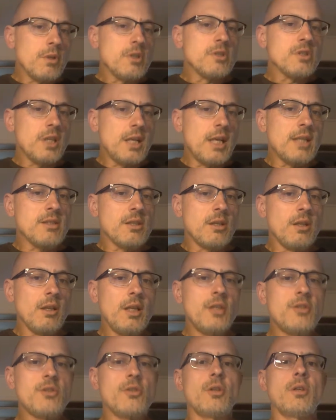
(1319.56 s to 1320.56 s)
an
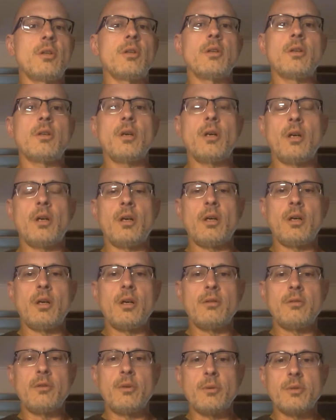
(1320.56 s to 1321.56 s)
escalation.
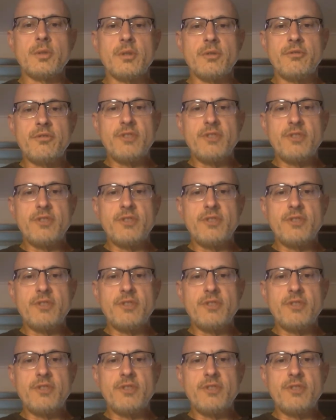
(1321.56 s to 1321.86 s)
There was a